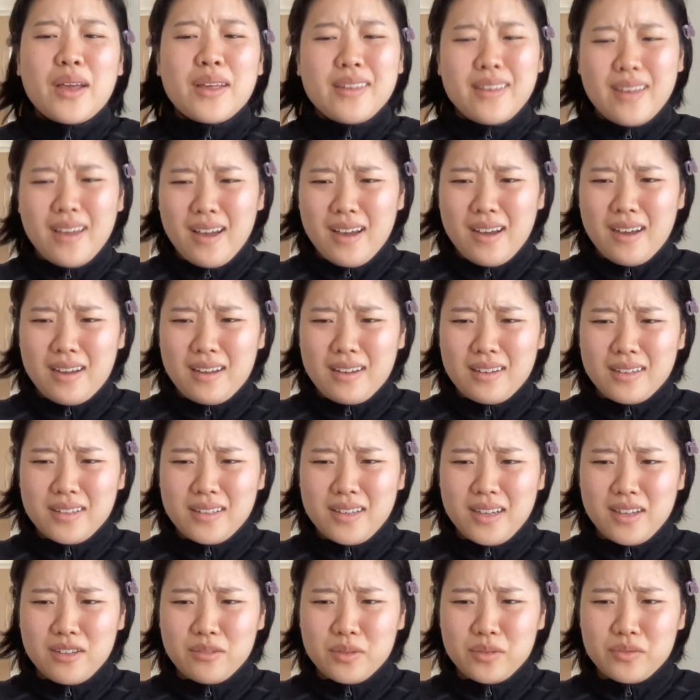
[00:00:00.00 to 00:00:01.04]
Yeah,
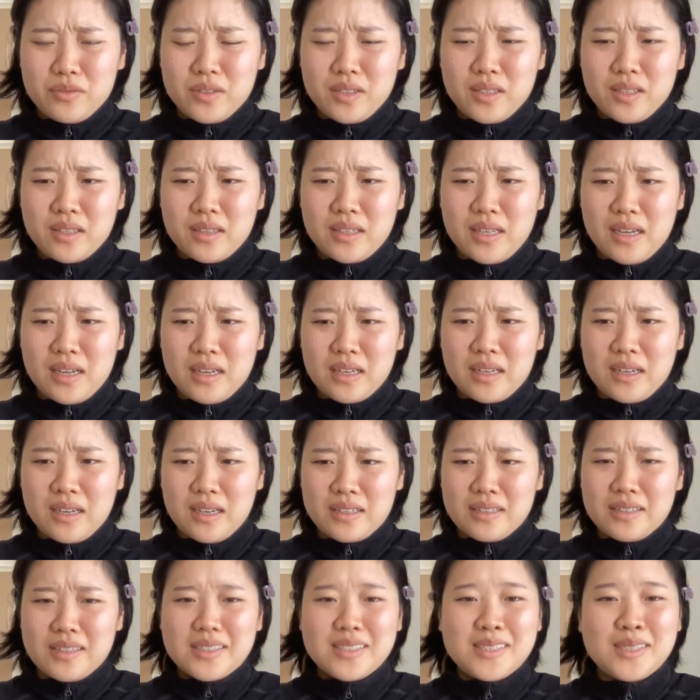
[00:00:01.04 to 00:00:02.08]
I've been feeling that
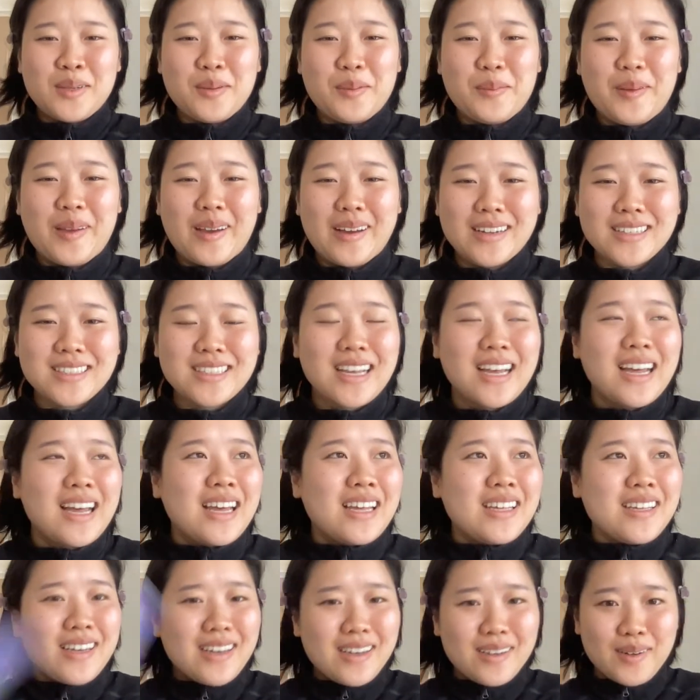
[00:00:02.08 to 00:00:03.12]
kind of, to be honest.
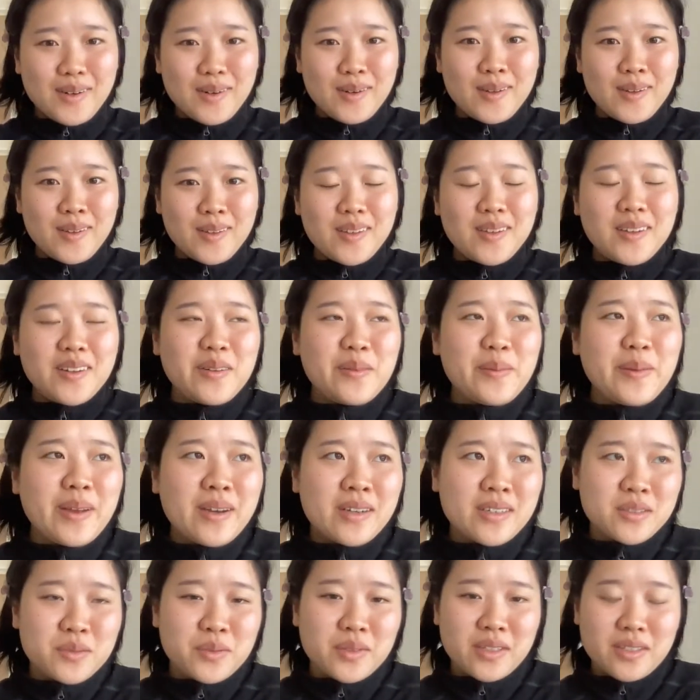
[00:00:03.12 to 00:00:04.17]
Yeah, girl, you need to be
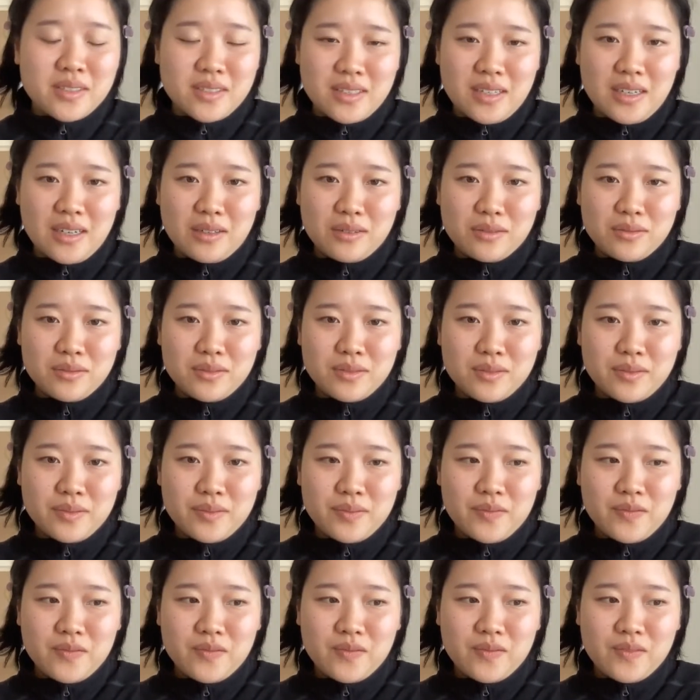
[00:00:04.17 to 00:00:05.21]
honest with yourself.
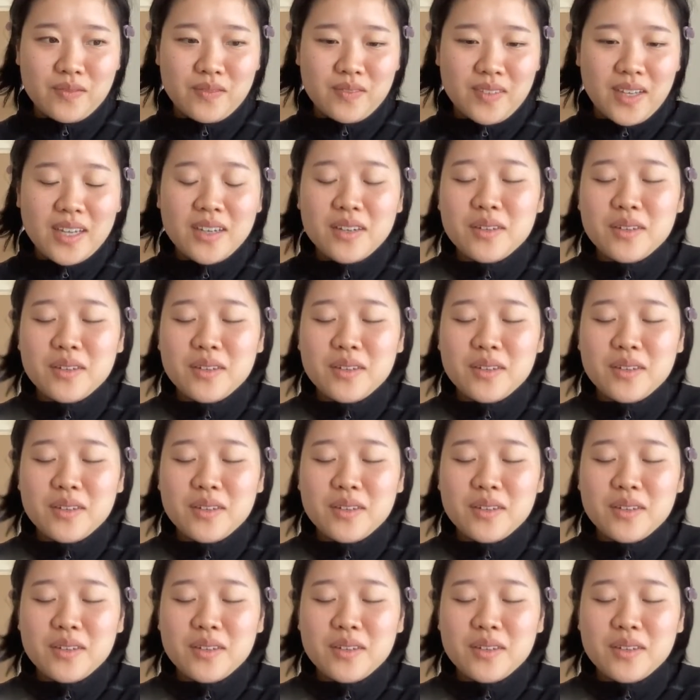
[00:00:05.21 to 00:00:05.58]
I